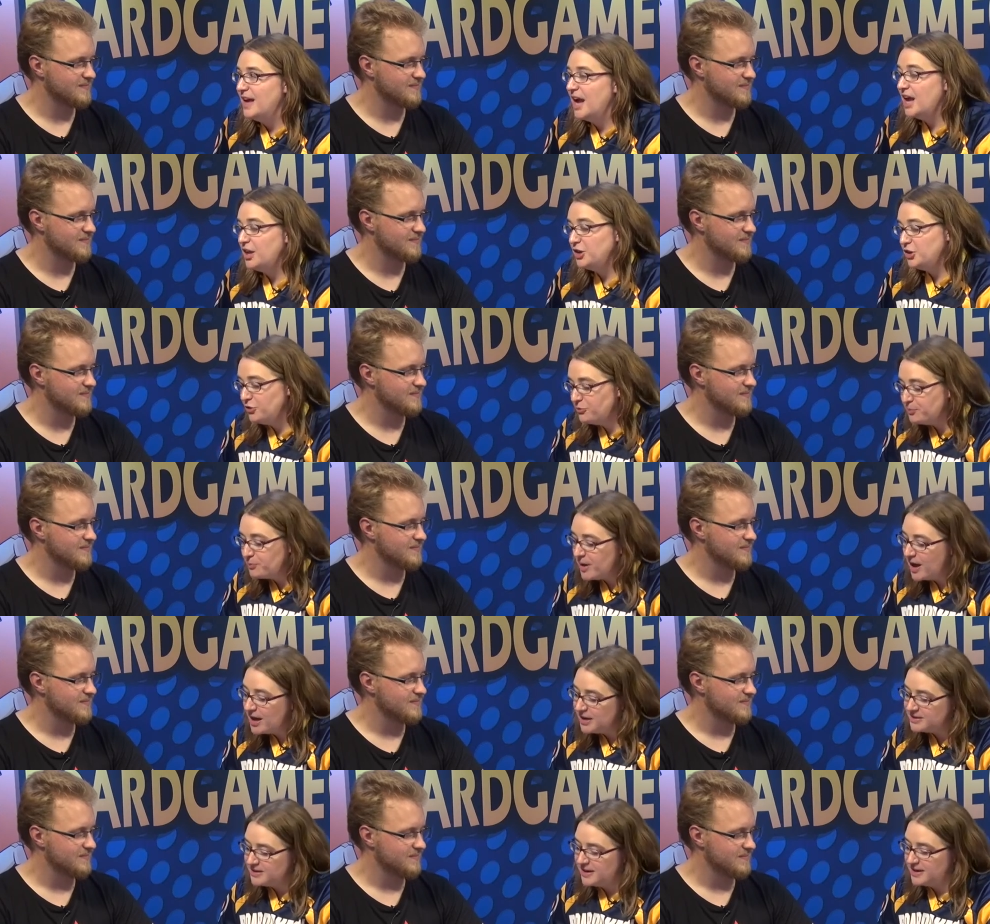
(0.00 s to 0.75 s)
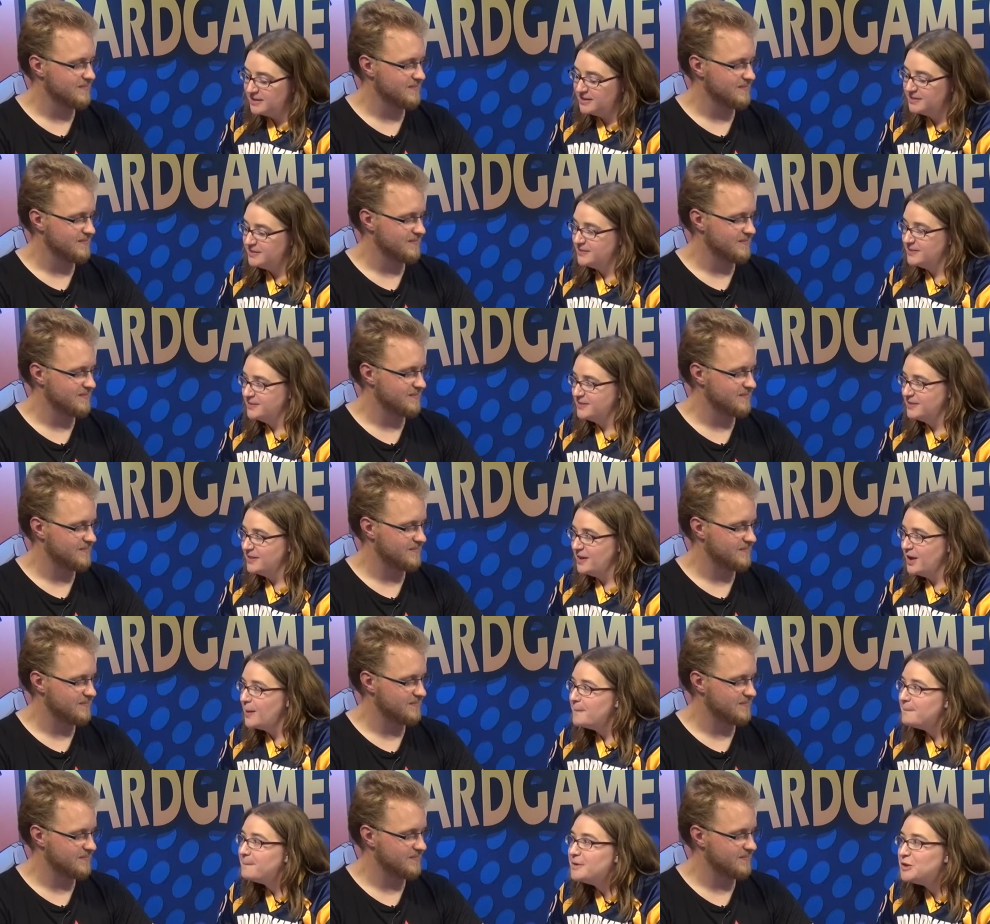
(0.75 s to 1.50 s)
Speaker 1: and you've brought us
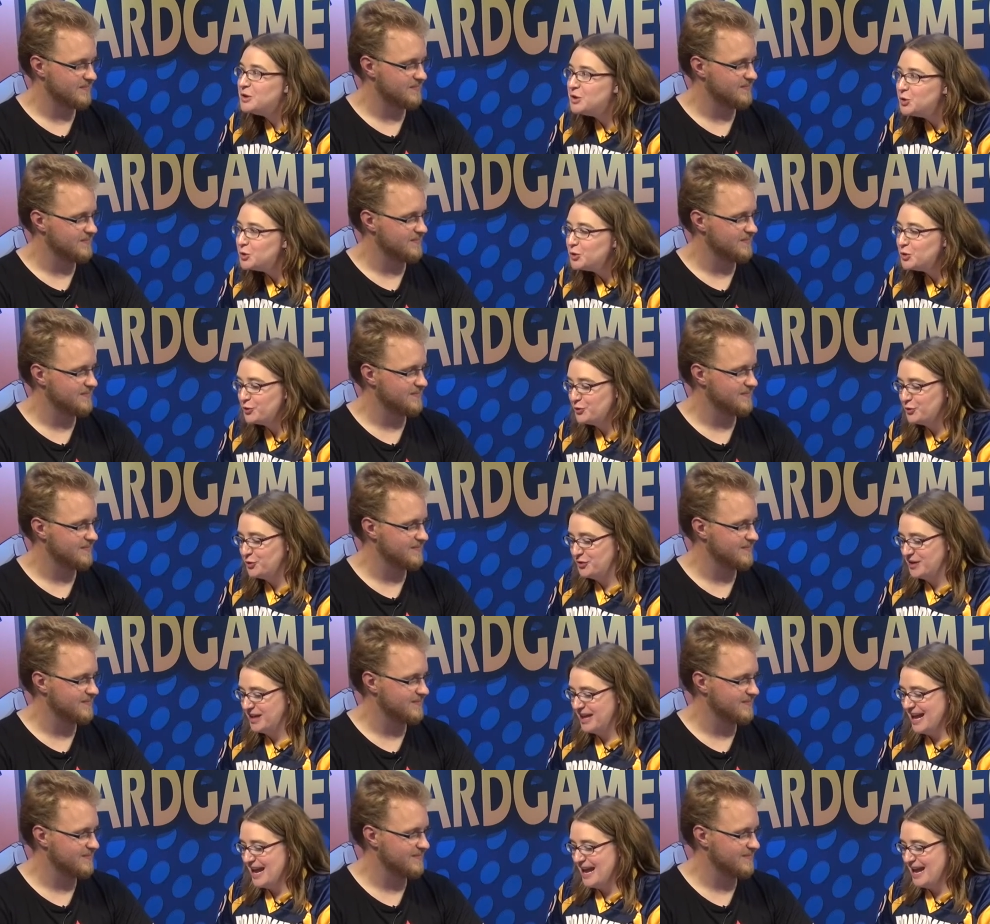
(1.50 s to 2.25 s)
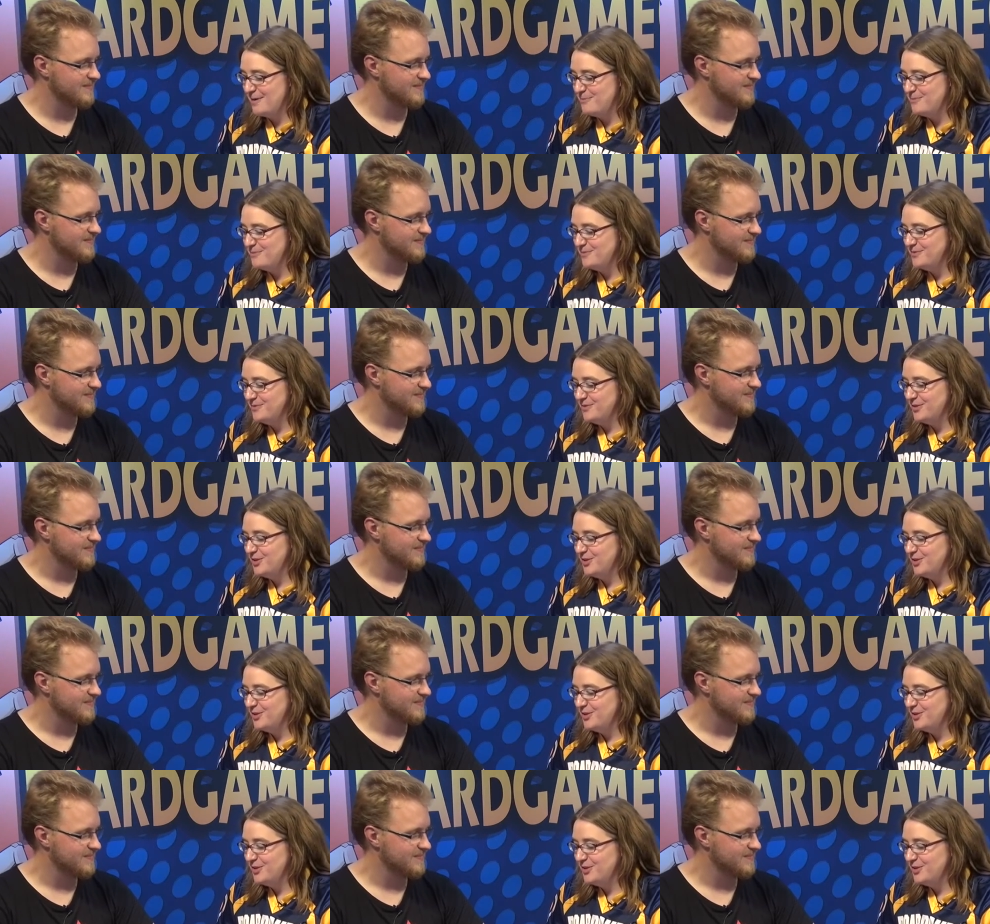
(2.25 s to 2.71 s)
a beautiful game.